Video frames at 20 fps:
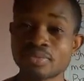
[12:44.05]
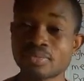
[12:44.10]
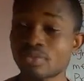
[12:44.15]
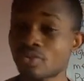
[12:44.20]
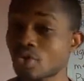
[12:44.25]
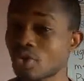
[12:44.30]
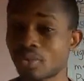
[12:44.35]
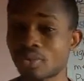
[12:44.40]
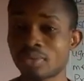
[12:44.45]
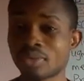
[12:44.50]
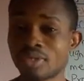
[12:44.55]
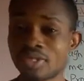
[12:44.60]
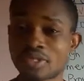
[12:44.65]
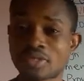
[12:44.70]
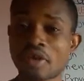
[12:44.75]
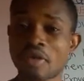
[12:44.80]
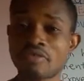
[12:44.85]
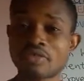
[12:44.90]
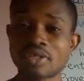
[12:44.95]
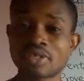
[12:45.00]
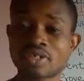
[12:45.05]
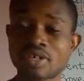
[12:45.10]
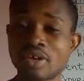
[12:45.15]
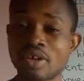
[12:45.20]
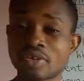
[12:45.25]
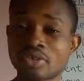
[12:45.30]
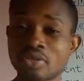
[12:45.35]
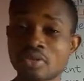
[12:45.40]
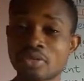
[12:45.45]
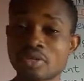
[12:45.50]
So, who discovered
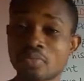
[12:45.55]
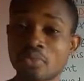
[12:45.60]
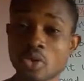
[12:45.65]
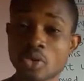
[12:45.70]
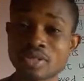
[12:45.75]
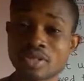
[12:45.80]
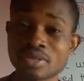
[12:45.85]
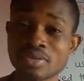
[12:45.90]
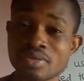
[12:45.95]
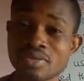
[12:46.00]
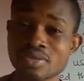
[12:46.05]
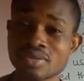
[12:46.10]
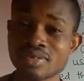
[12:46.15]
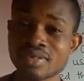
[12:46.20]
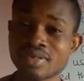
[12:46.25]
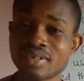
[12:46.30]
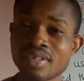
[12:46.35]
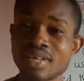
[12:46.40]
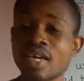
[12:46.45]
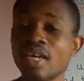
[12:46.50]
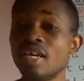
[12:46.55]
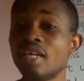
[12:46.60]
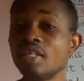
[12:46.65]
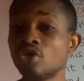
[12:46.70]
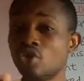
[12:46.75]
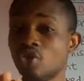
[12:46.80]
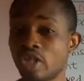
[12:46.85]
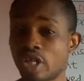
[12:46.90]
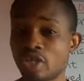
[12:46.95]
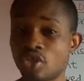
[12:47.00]
electrons and protons?
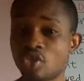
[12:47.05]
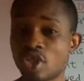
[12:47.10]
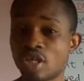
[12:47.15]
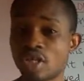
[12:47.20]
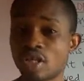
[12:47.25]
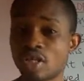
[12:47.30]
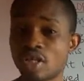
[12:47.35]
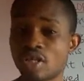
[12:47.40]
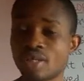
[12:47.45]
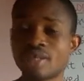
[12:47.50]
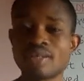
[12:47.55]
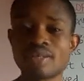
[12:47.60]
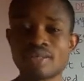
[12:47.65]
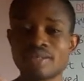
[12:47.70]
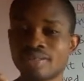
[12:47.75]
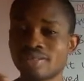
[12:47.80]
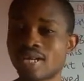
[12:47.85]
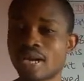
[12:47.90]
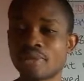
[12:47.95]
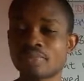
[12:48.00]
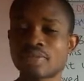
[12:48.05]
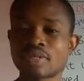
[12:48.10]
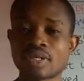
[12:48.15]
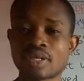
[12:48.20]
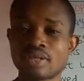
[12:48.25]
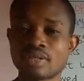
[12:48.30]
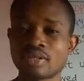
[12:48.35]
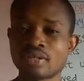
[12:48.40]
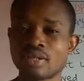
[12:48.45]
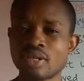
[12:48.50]
J.J.
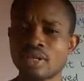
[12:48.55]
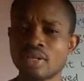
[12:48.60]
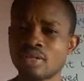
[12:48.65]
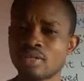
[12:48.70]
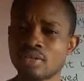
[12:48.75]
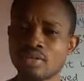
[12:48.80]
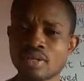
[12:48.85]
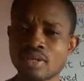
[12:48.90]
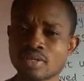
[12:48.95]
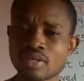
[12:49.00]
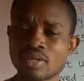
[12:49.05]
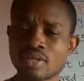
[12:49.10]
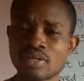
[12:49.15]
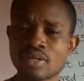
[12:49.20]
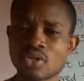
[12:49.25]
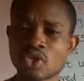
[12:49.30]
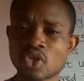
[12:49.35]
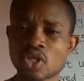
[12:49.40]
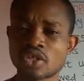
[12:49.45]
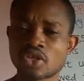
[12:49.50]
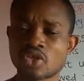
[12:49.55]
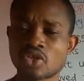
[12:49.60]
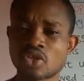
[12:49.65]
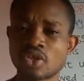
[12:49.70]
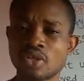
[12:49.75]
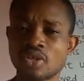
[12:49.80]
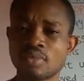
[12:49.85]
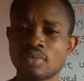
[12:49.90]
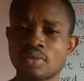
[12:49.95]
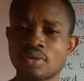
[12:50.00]
Thomson using the discharge
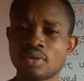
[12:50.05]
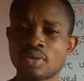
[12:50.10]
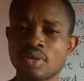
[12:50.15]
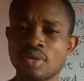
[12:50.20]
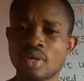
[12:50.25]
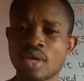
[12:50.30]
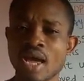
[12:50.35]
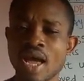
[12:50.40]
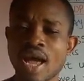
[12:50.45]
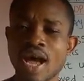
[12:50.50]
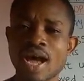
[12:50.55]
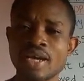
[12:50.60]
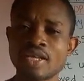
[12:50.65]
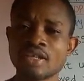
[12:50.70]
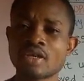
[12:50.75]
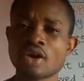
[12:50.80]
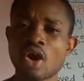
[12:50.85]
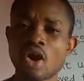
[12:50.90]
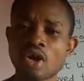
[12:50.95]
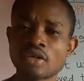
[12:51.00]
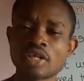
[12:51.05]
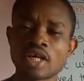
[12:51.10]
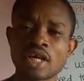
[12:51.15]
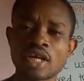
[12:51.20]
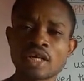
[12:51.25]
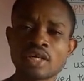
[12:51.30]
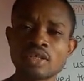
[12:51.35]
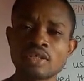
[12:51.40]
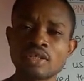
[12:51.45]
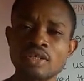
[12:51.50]
tube. And in
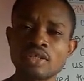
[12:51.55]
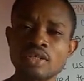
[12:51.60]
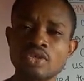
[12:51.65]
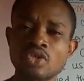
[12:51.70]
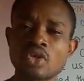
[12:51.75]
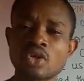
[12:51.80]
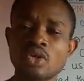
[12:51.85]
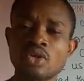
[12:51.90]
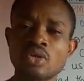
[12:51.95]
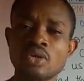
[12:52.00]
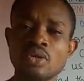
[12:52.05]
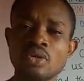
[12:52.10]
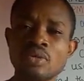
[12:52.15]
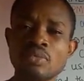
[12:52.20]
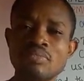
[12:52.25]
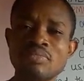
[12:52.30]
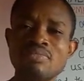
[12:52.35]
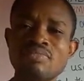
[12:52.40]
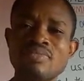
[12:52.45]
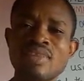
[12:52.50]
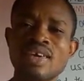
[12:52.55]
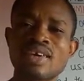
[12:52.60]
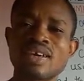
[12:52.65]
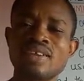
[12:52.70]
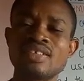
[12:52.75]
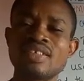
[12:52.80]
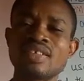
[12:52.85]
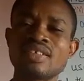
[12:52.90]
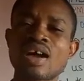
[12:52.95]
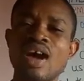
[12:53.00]
order to make
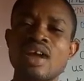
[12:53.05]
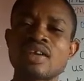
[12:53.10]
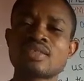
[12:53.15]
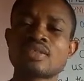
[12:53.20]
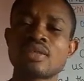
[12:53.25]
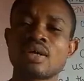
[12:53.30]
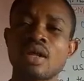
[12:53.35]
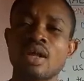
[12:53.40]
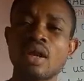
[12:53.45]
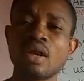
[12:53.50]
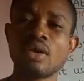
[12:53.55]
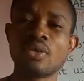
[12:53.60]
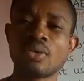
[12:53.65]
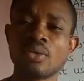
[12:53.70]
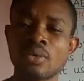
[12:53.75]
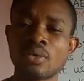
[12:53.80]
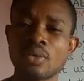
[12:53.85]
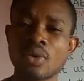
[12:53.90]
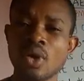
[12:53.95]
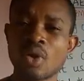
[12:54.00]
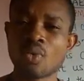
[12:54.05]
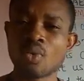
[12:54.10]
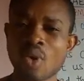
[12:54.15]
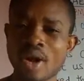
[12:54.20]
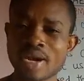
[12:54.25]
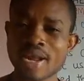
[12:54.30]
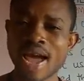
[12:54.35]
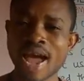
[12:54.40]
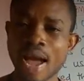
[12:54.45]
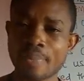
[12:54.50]
the gas to glow,
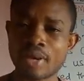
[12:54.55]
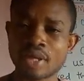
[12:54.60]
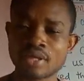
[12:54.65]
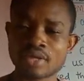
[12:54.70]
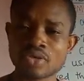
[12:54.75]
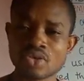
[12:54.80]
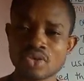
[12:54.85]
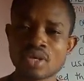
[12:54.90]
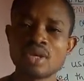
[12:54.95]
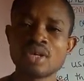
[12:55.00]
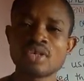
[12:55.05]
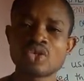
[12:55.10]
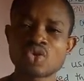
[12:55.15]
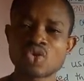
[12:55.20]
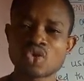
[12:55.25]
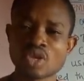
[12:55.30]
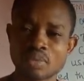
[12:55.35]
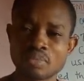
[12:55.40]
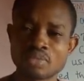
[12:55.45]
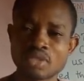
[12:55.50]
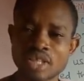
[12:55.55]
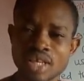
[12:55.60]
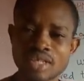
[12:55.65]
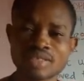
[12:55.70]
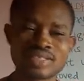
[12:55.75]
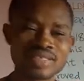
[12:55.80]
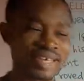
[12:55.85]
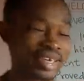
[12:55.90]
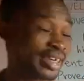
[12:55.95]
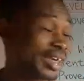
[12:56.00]
what happens?
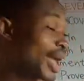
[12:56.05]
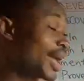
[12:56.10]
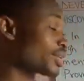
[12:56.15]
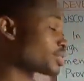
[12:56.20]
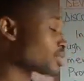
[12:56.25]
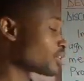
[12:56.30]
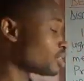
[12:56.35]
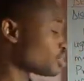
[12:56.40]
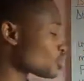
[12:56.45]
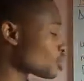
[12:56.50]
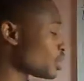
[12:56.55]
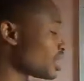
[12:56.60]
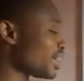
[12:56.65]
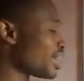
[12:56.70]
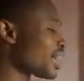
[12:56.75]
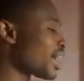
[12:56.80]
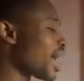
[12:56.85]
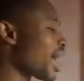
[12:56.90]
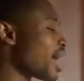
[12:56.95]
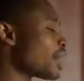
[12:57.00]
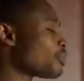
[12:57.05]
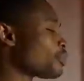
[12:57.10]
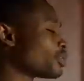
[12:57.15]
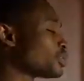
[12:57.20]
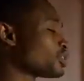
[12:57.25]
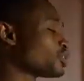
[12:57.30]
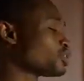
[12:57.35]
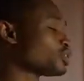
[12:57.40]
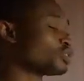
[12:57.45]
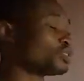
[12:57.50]
Subjects the gas to a high
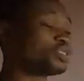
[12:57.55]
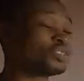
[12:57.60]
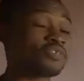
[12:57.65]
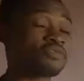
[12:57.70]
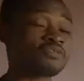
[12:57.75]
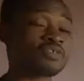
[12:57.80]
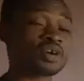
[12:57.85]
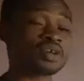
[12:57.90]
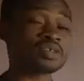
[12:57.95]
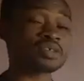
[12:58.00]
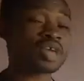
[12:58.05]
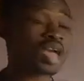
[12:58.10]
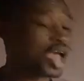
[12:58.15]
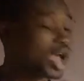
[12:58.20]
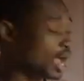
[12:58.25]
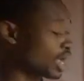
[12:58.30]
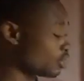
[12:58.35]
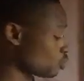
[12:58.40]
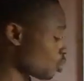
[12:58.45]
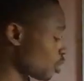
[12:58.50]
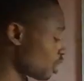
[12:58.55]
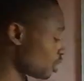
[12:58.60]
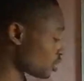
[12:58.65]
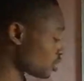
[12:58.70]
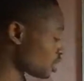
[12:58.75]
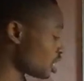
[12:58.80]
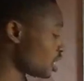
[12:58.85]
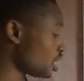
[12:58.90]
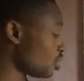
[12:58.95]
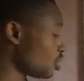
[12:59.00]
potential difference and what?
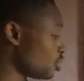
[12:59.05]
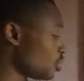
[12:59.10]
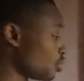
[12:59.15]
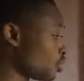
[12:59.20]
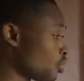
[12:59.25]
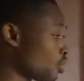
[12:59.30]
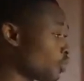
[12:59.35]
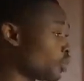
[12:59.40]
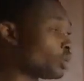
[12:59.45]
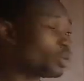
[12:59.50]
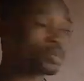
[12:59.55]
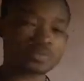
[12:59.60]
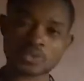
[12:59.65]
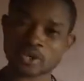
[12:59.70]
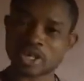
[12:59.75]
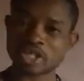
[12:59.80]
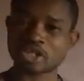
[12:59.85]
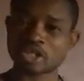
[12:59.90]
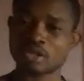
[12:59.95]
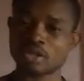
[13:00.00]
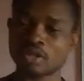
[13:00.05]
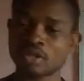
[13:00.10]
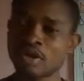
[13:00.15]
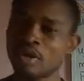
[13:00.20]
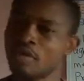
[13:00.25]
A low pressure.